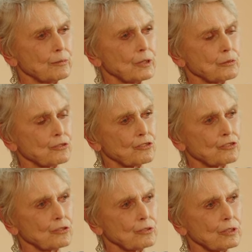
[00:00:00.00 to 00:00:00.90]
that
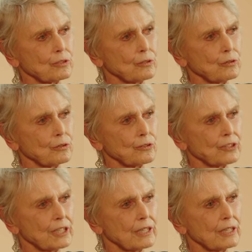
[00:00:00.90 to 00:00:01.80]
was called
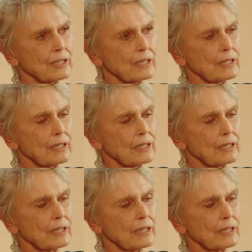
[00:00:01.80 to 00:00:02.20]
in